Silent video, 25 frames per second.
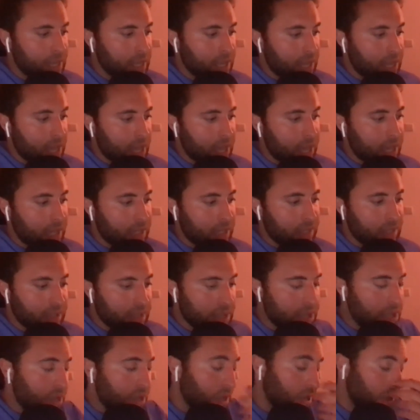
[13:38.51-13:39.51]
And
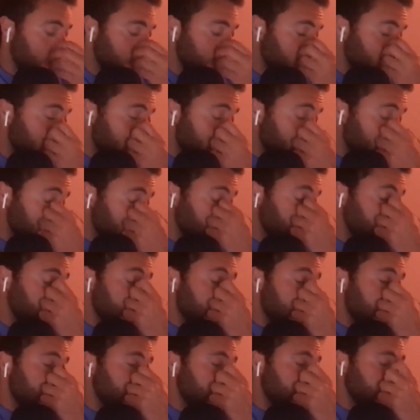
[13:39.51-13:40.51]
especially if you
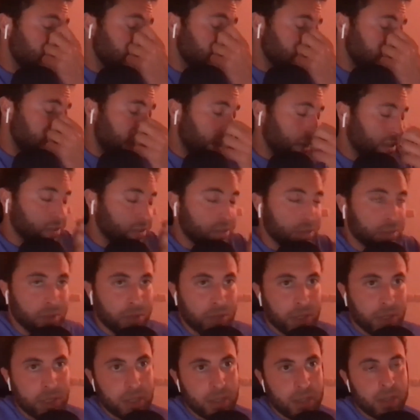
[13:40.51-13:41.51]
have your genetics, you
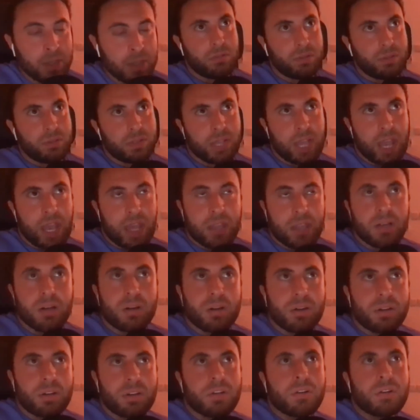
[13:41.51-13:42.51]
can
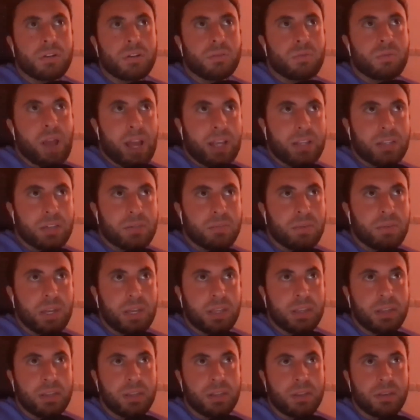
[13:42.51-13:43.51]
tailor your
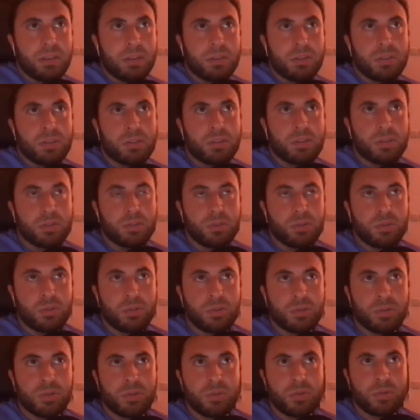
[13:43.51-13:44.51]
regimen
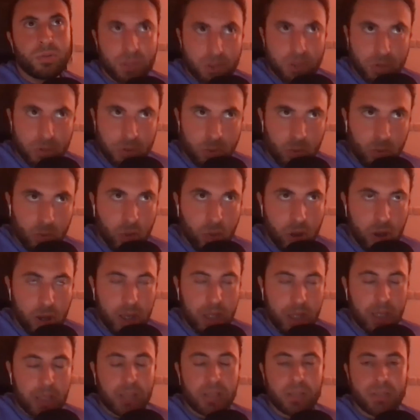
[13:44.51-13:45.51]
to
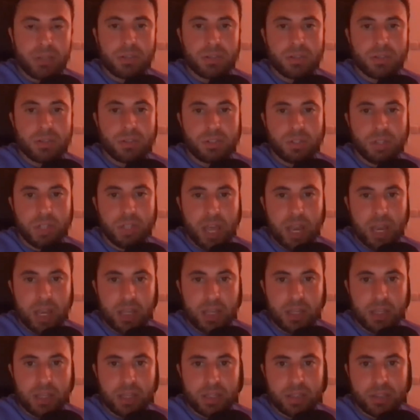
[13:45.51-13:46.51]
what is
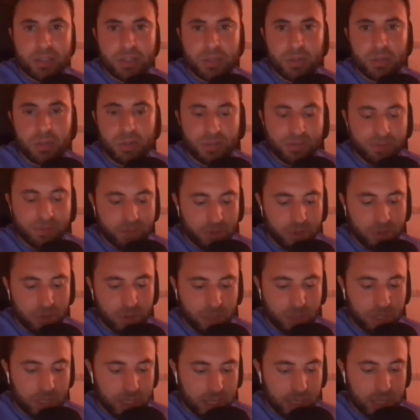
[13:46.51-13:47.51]
genetically suited for your
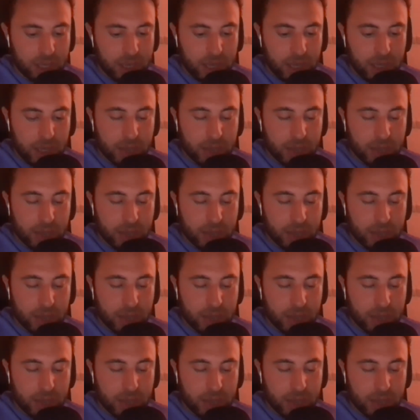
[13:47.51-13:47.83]
DNA.